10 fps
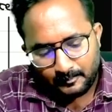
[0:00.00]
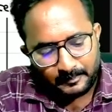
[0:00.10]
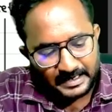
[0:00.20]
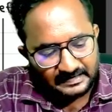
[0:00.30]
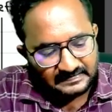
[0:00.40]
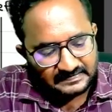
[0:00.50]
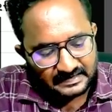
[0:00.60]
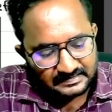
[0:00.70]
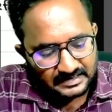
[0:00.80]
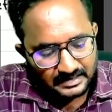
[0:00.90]
please
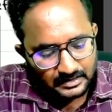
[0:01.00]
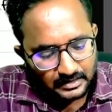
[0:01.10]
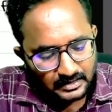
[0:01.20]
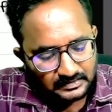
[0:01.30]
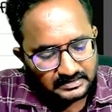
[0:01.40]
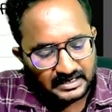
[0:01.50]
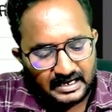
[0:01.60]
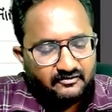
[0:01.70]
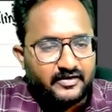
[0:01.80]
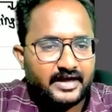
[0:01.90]
check the
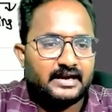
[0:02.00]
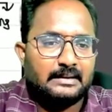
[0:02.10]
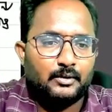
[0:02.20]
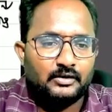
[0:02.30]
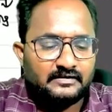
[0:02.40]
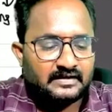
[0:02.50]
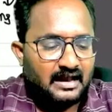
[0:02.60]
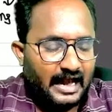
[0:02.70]
3 variables